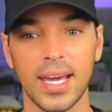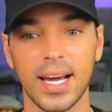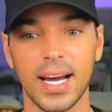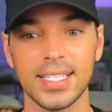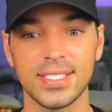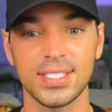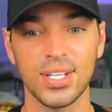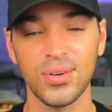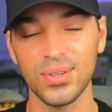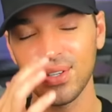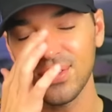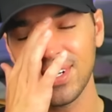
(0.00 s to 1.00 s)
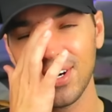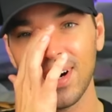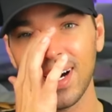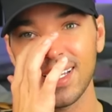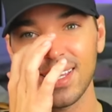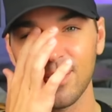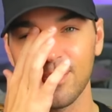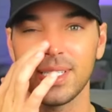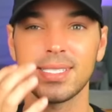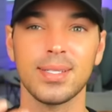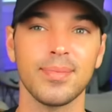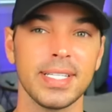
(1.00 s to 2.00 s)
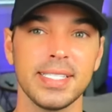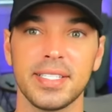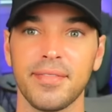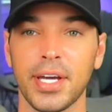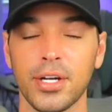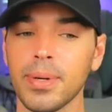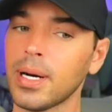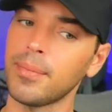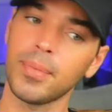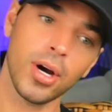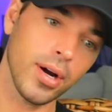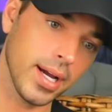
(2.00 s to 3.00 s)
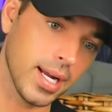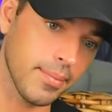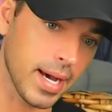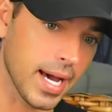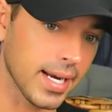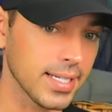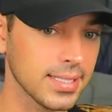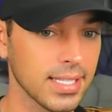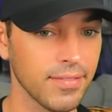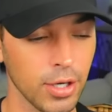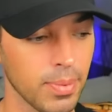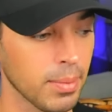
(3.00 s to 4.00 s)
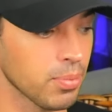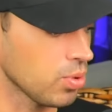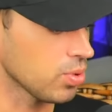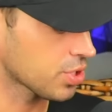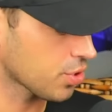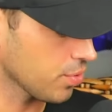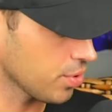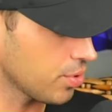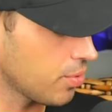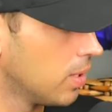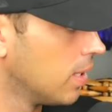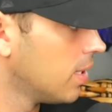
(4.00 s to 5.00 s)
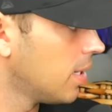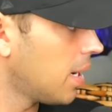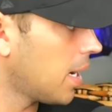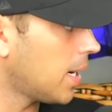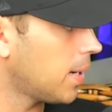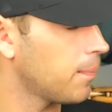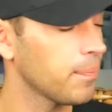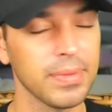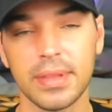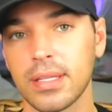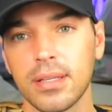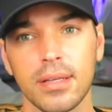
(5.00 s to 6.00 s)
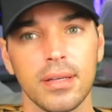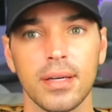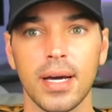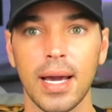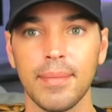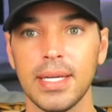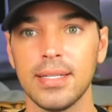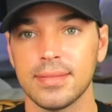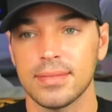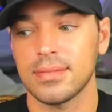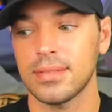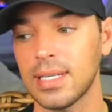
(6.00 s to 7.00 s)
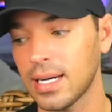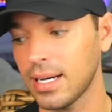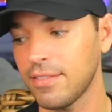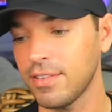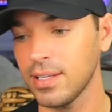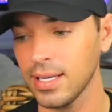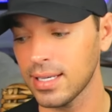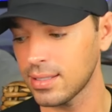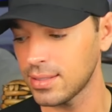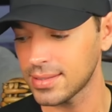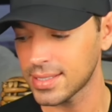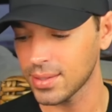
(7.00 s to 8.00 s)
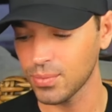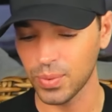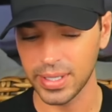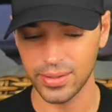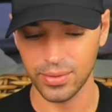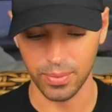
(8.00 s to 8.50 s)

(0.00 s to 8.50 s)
guys. So you know I love me some Lisa Vanderpump, Ariana Madix, the Vanderpump Rules crew. Um, I mean, I feel like in some weird